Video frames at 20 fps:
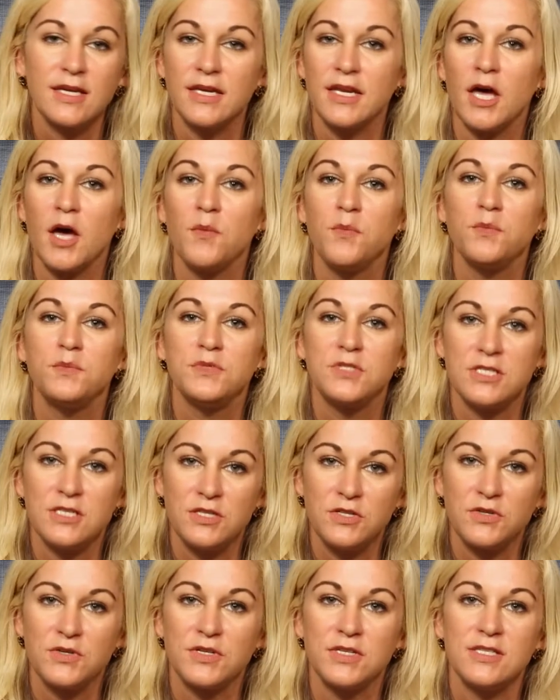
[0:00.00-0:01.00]
can help
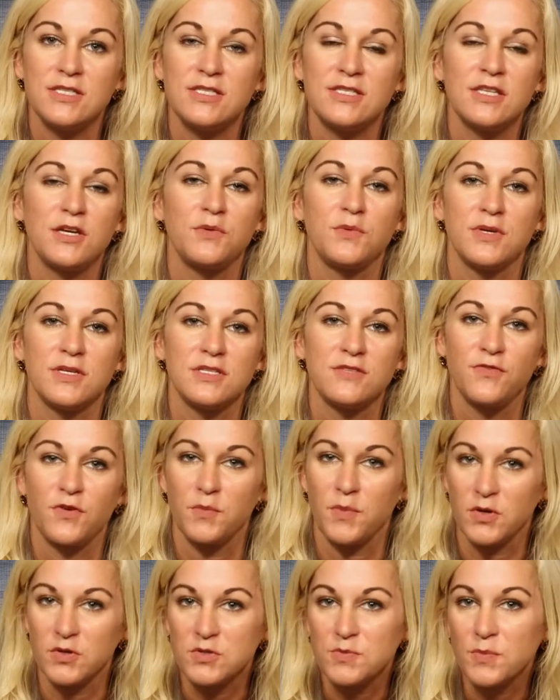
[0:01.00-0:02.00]
decrease their risk for
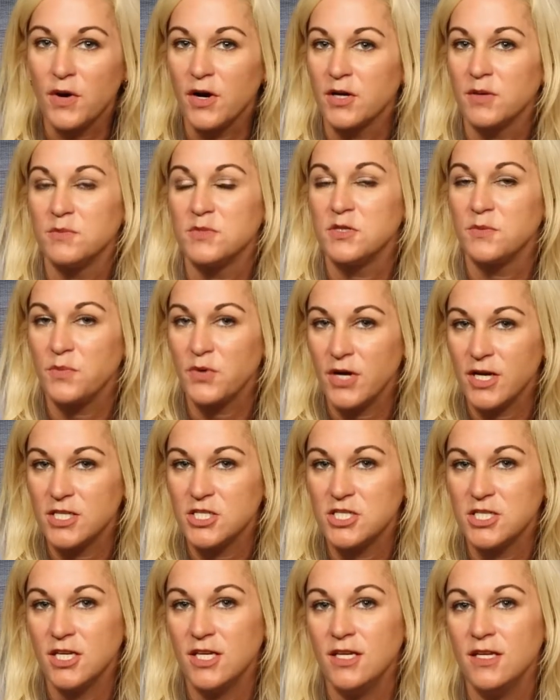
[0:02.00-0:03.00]
postpartum
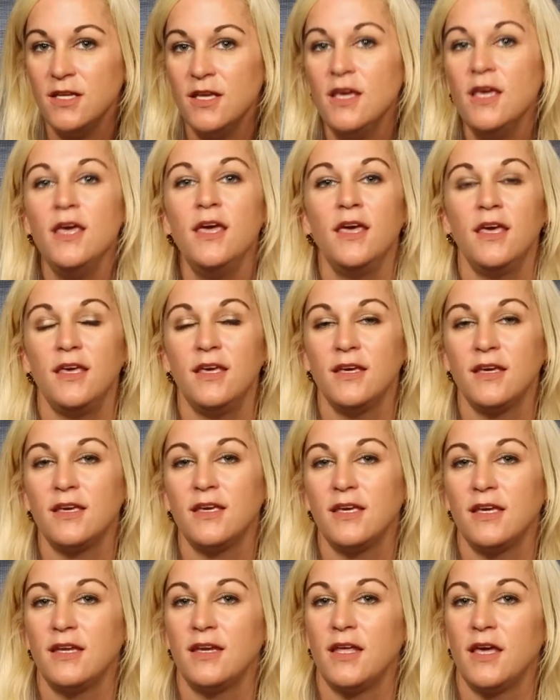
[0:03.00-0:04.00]
depression. It
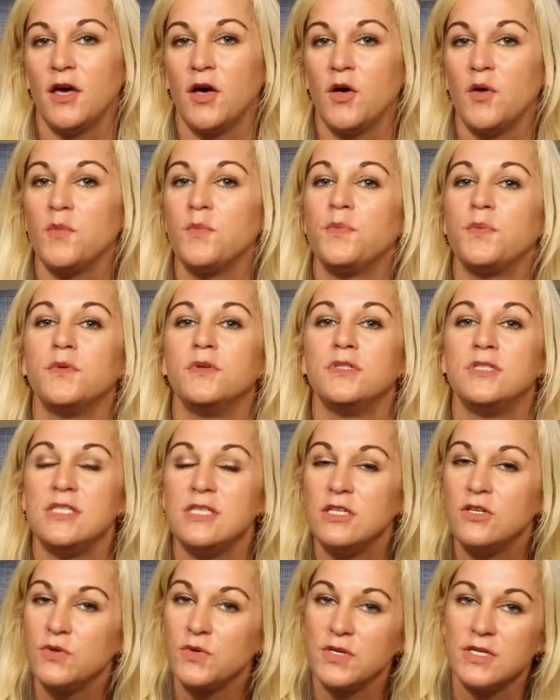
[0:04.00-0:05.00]
can help
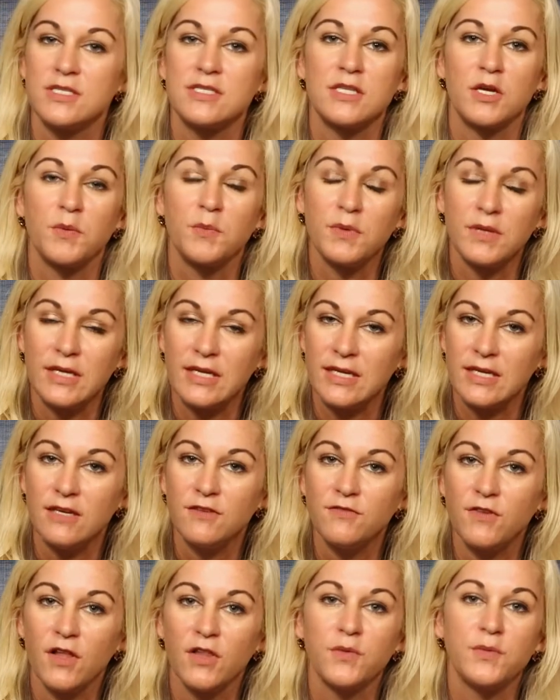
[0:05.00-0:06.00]
decrease their bleeding
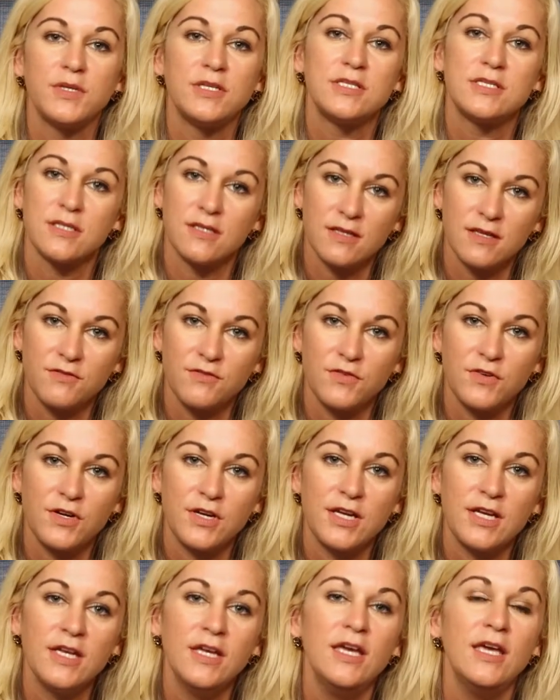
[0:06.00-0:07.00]
following
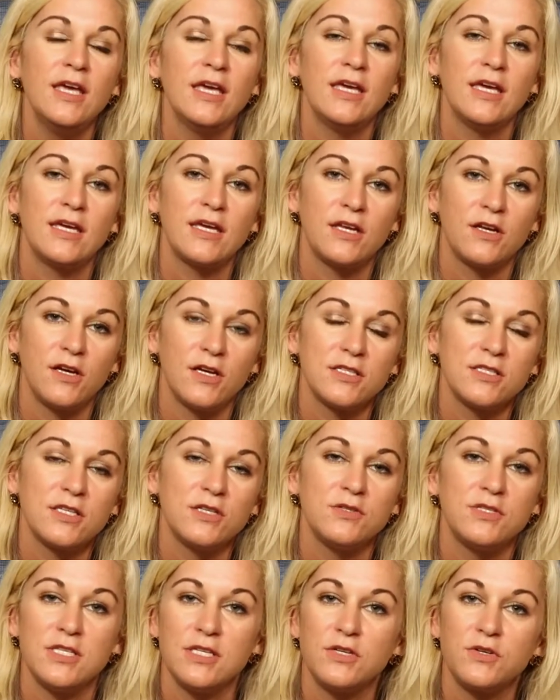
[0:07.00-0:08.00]
delivery. It can
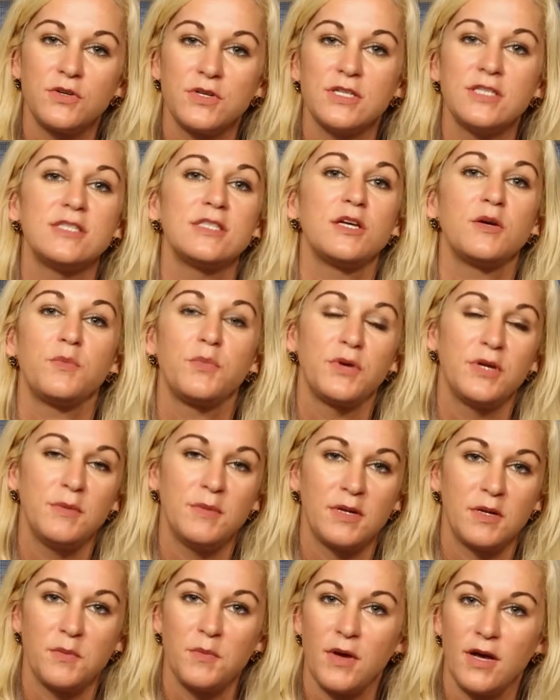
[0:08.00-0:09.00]
also decrease their
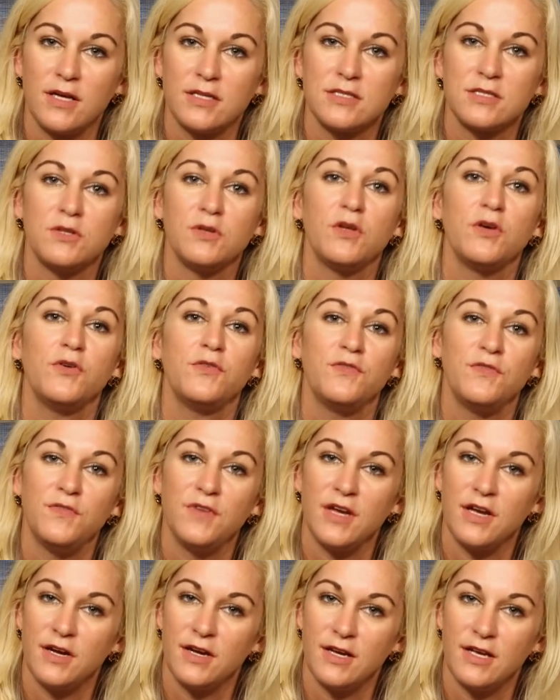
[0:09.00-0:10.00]
premenopausal
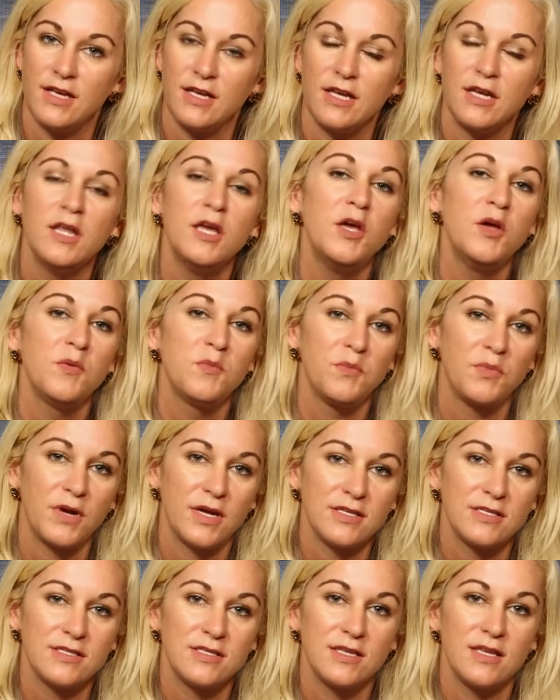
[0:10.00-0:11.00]
ovarian,
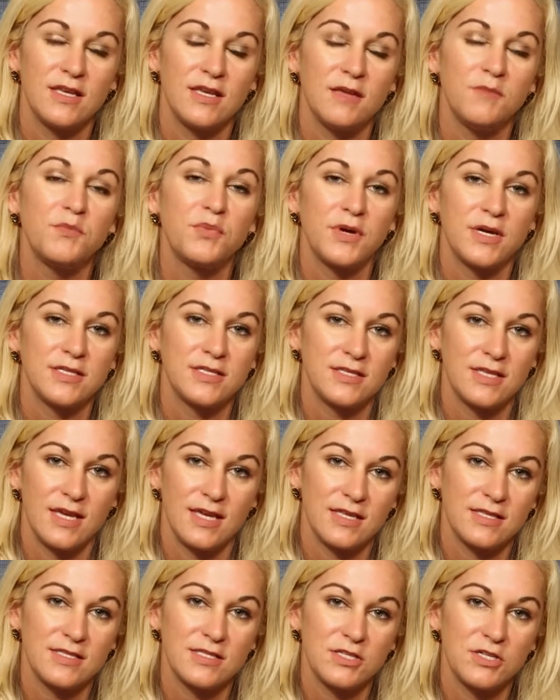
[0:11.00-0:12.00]
breast
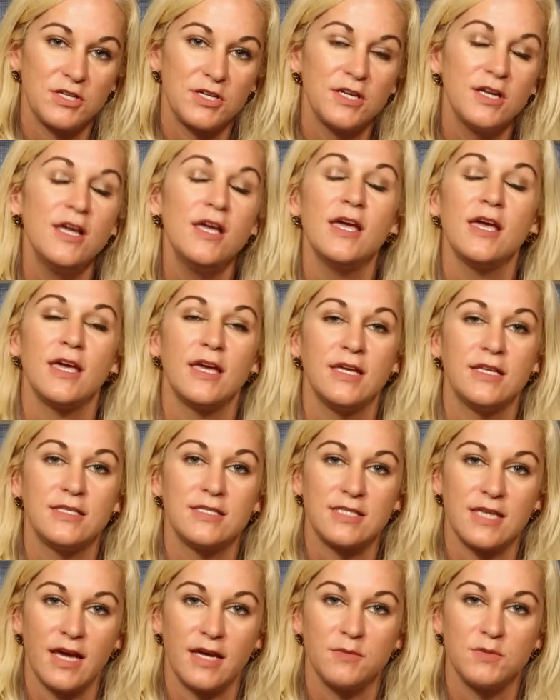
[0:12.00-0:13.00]
cancer,
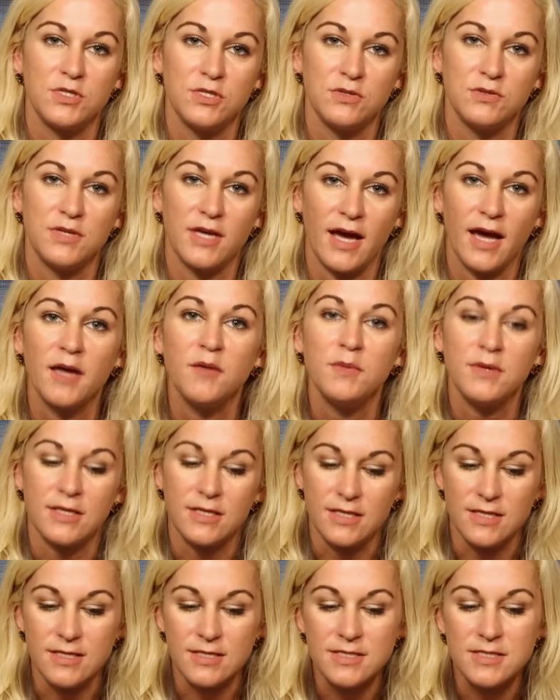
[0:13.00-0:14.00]
and type 2
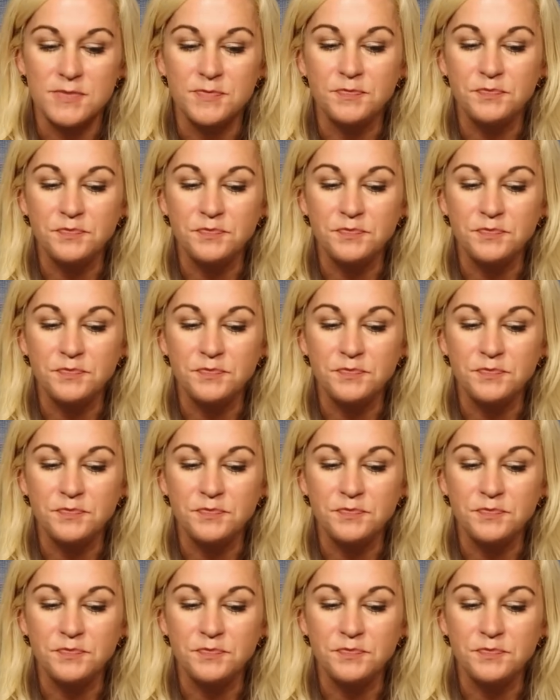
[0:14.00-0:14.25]
diabetes.